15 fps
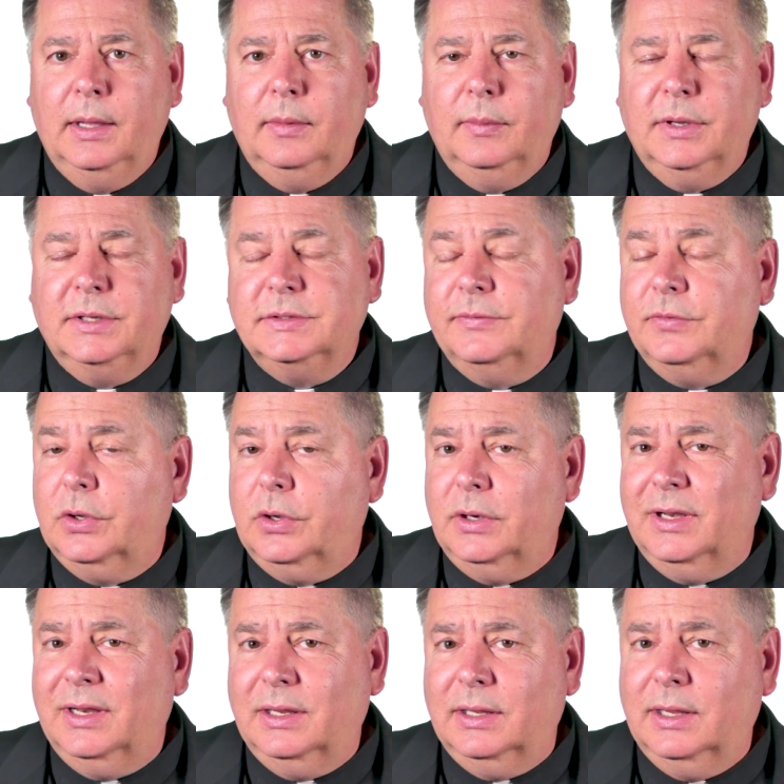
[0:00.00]
Because if you're going
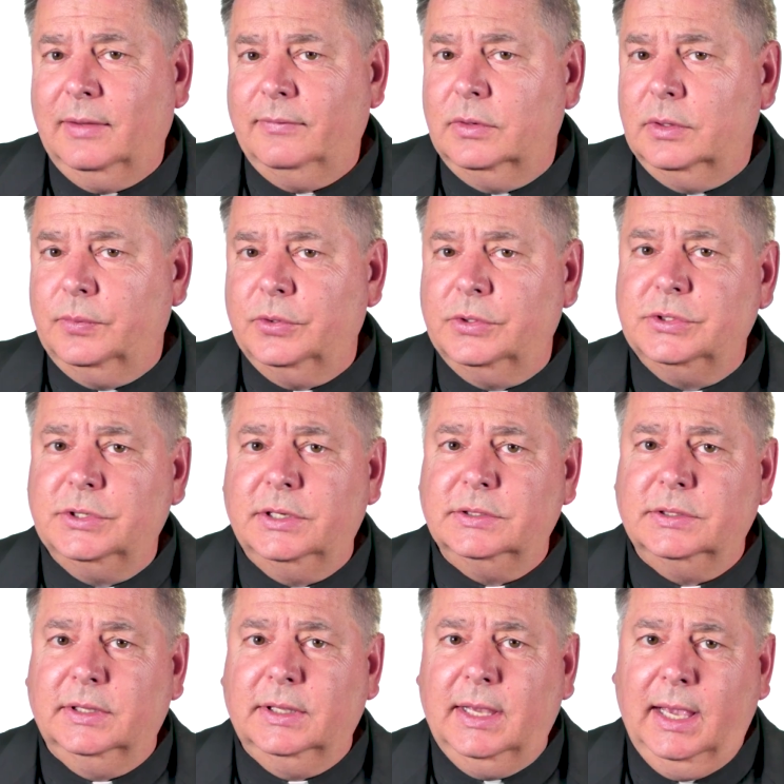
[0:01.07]
to have an
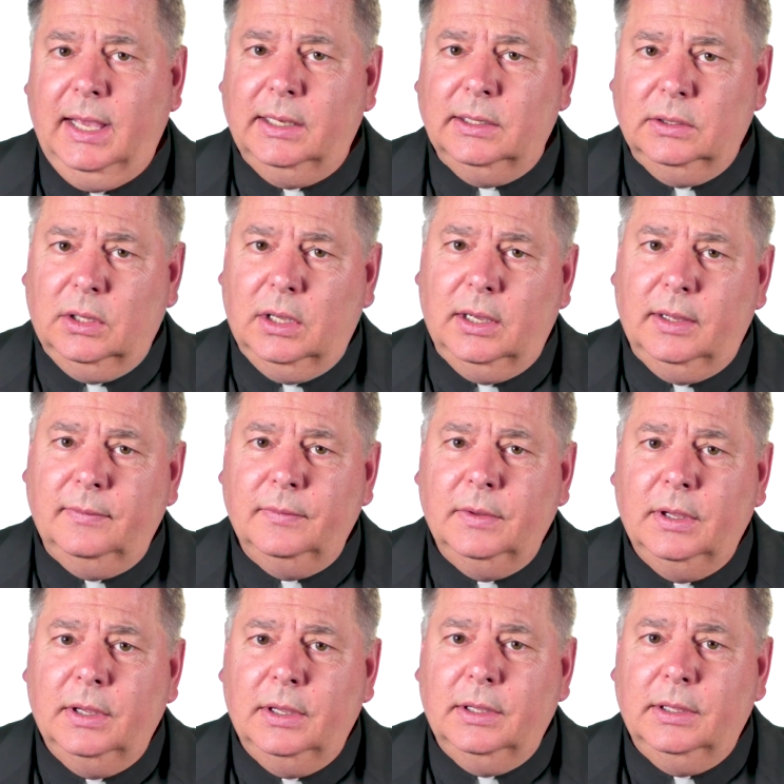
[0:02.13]
appreciation of canon law,
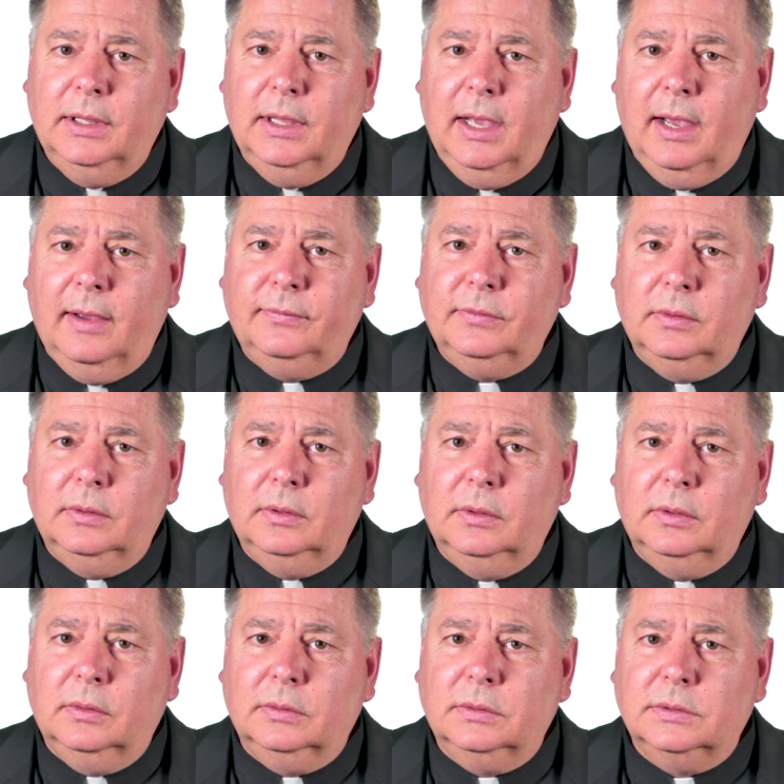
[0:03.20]
you have to
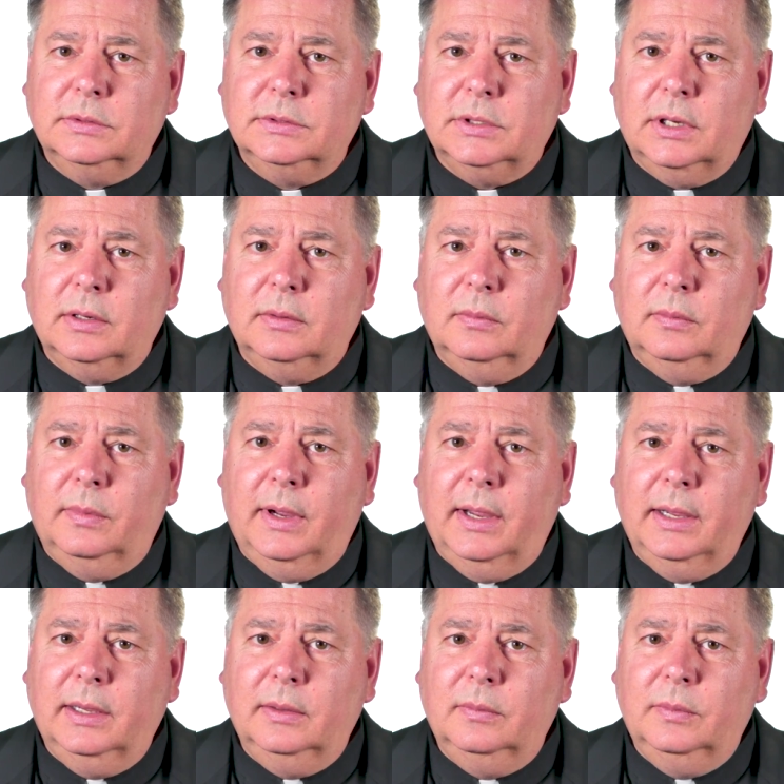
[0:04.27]
start
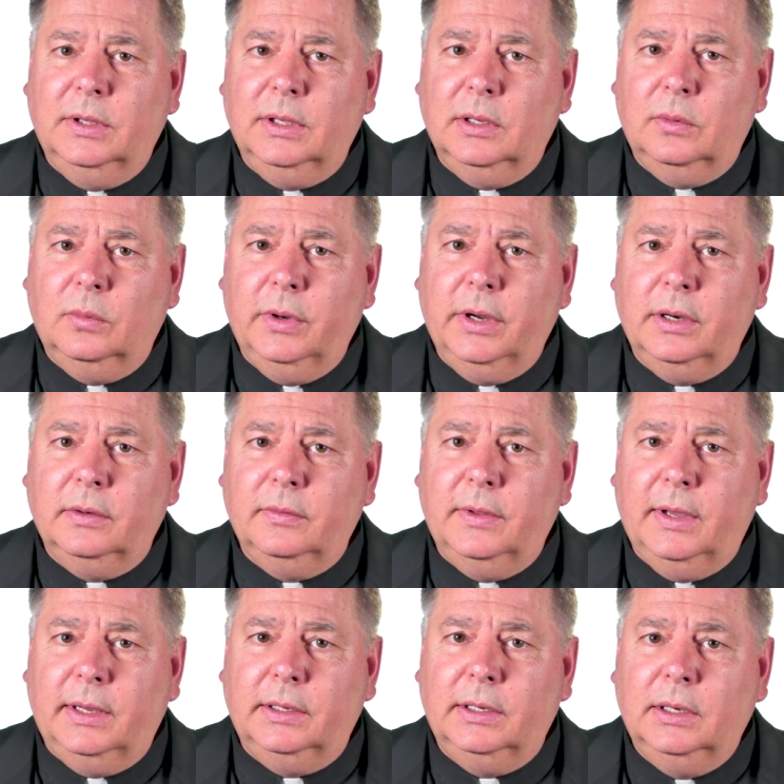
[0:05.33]
by being aware
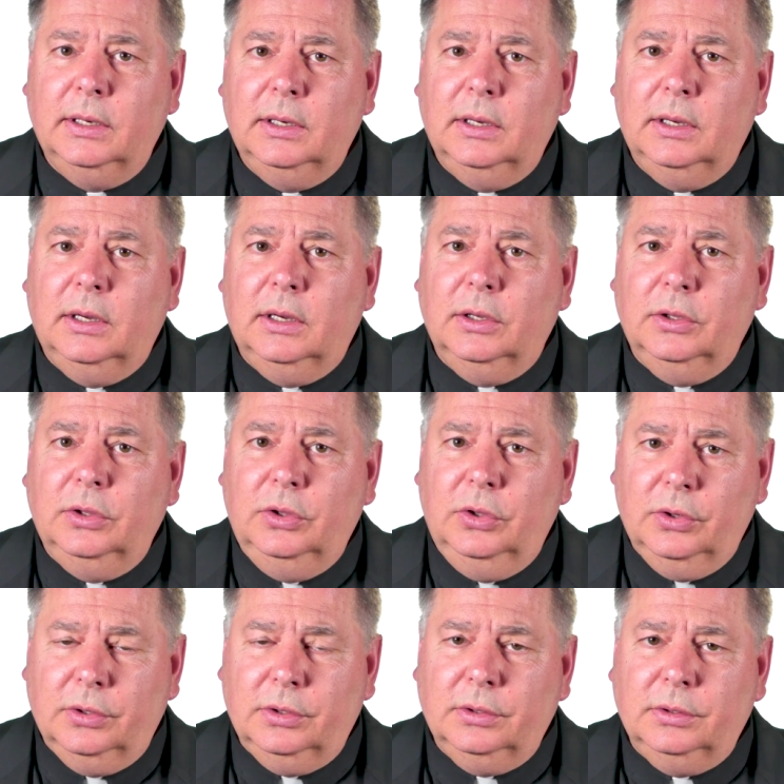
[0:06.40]
that
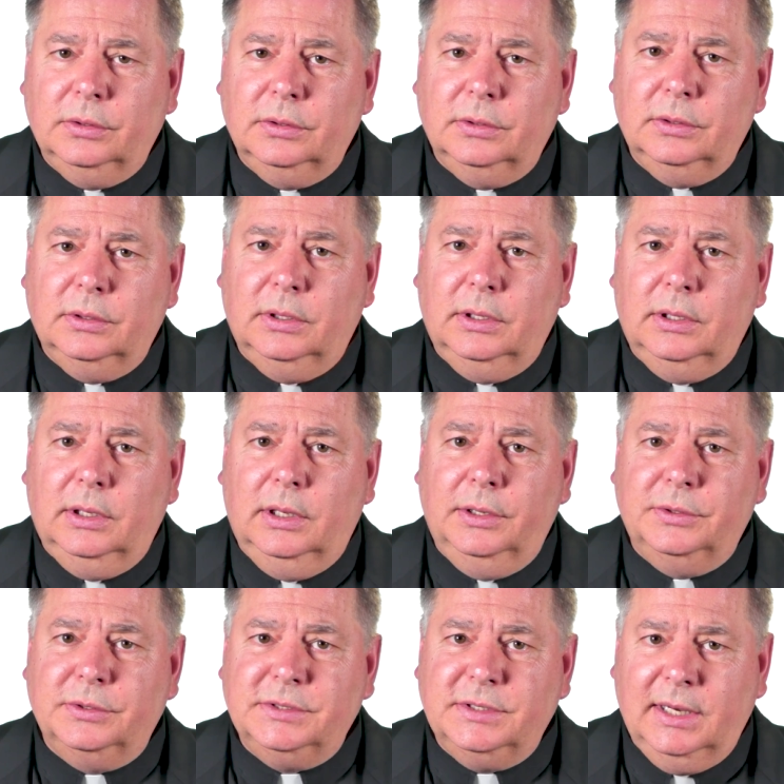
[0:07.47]
your
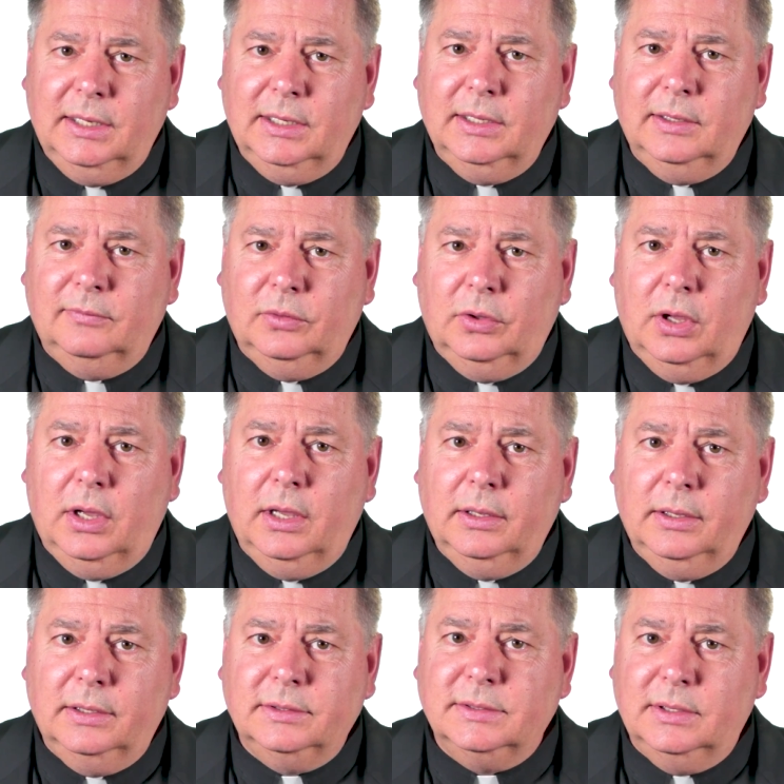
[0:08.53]
understanding of
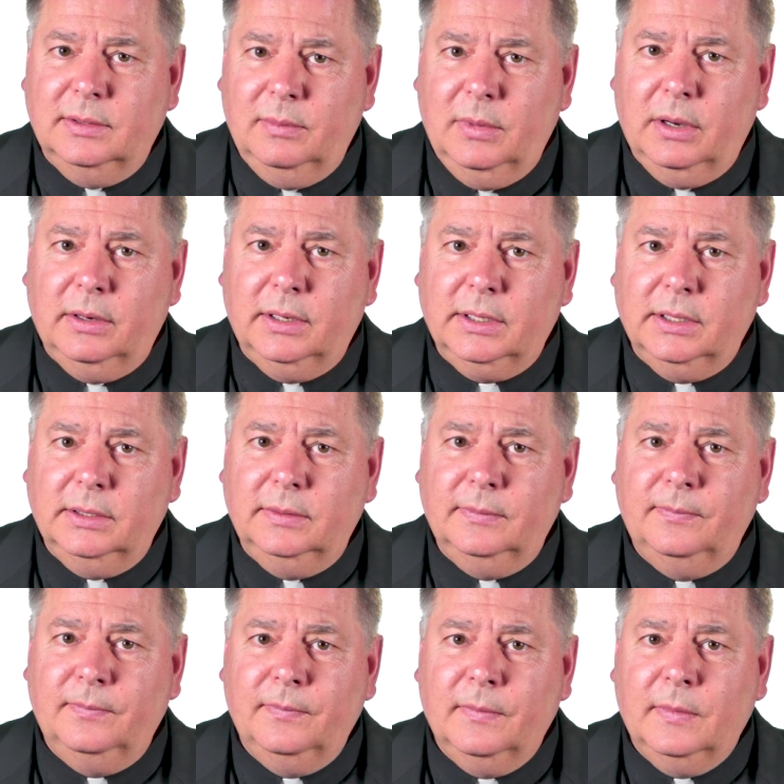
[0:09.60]
law as an American
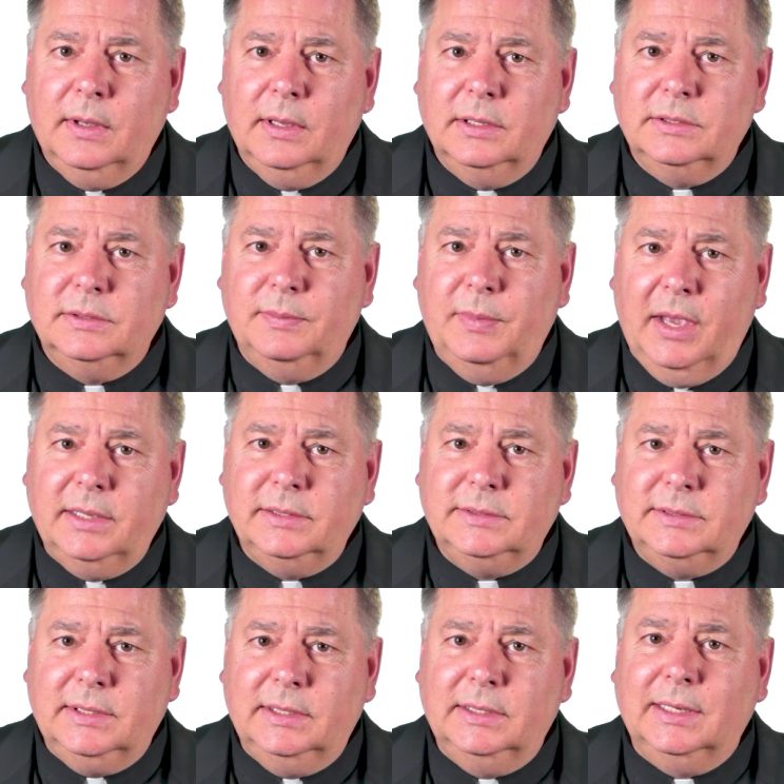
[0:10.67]
is
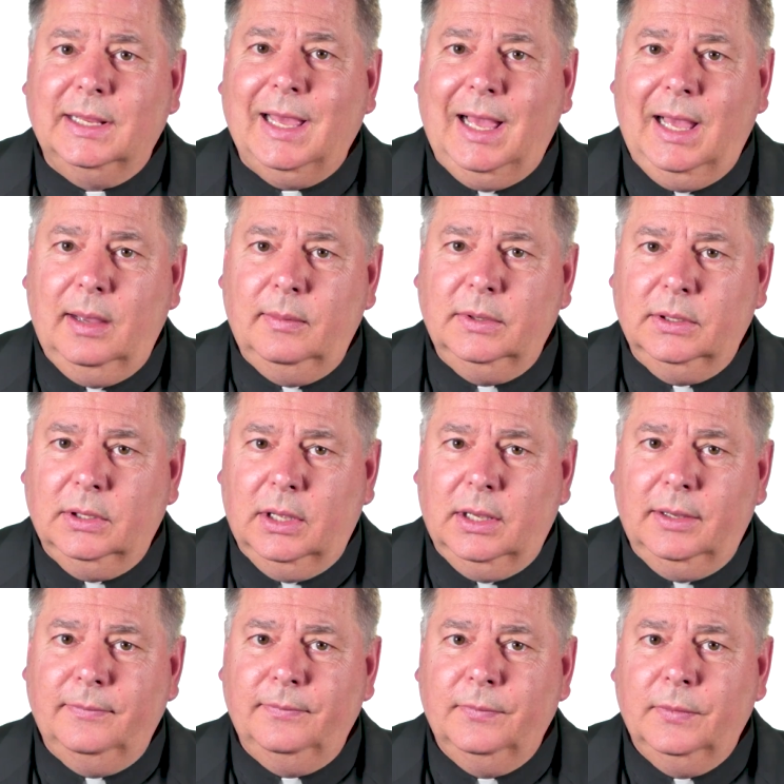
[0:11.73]
based in common law,